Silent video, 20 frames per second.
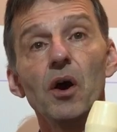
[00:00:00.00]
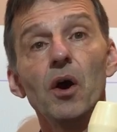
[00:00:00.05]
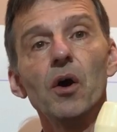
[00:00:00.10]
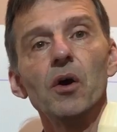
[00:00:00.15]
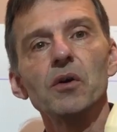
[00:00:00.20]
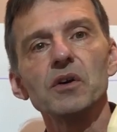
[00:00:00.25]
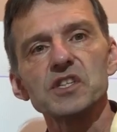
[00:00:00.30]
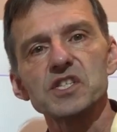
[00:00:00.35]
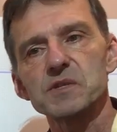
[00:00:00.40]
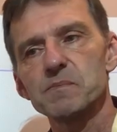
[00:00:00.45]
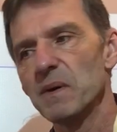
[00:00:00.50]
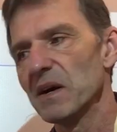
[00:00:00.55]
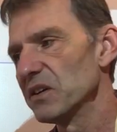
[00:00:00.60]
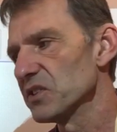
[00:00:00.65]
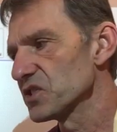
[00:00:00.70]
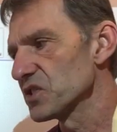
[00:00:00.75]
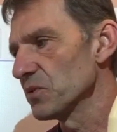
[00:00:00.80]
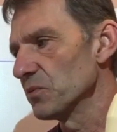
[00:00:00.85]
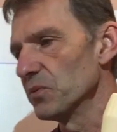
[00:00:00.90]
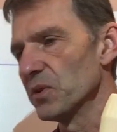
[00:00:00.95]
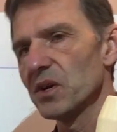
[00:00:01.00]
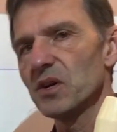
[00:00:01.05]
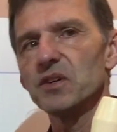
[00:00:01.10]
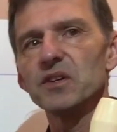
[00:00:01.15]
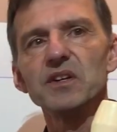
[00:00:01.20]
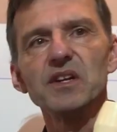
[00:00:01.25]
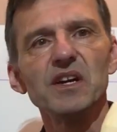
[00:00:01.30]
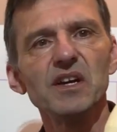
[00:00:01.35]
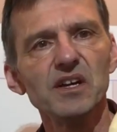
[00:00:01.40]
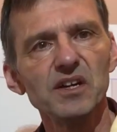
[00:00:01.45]
Oh, it spells a
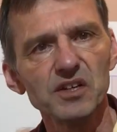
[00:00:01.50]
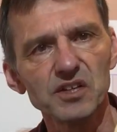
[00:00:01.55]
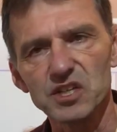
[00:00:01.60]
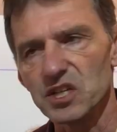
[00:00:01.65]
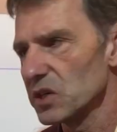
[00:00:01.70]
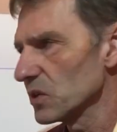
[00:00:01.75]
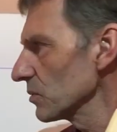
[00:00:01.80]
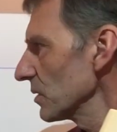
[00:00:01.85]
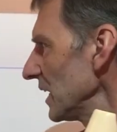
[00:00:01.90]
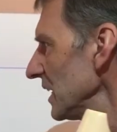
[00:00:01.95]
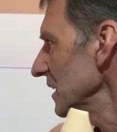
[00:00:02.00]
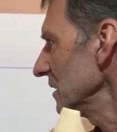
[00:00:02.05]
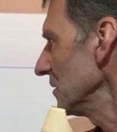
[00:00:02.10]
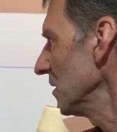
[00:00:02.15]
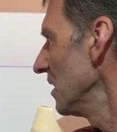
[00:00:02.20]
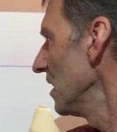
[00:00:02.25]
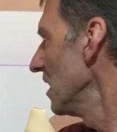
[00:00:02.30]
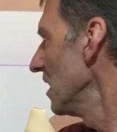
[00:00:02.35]
word. You're right,